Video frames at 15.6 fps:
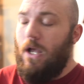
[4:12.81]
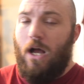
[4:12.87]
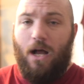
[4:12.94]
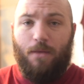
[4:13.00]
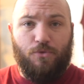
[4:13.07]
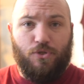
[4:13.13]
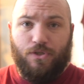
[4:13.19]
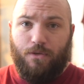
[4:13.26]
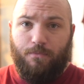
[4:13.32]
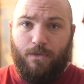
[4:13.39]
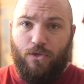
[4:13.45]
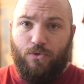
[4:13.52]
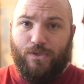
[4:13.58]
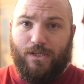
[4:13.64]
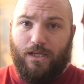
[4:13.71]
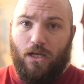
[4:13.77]
I'm just going to be
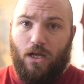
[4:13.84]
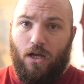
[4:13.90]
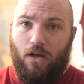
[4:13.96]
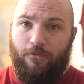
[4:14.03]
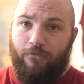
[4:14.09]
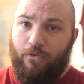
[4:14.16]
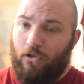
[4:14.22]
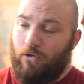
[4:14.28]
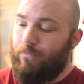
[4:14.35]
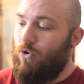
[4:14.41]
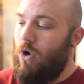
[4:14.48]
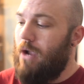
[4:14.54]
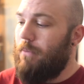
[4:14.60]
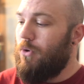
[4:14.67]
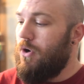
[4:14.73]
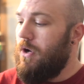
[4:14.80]
using a filler
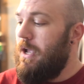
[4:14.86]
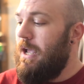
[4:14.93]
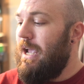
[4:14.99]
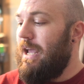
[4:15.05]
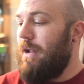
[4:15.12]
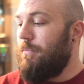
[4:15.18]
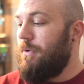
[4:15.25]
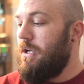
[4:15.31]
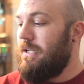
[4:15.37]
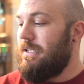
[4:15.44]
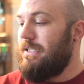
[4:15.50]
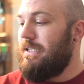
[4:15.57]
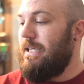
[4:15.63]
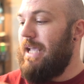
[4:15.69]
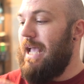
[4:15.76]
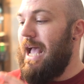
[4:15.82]
primer, and I'm going to
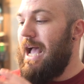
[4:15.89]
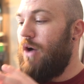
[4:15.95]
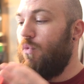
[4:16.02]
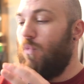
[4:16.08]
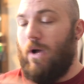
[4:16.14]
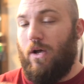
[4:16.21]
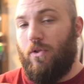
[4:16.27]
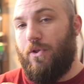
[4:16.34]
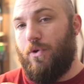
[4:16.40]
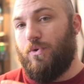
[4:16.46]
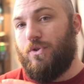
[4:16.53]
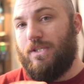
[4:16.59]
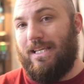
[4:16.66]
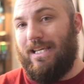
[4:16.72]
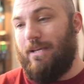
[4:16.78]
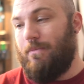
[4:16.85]
see how well those
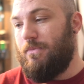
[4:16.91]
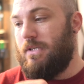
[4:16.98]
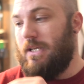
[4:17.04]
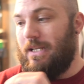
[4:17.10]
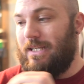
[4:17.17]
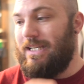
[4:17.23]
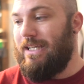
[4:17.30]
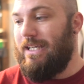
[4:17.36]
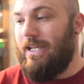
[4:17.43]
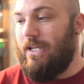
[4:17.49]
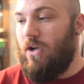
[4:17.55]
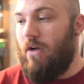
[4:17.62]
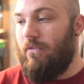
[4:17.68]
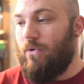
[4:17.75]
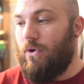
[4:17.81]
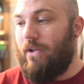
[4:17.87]
seams did get
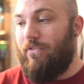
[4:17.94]
covered.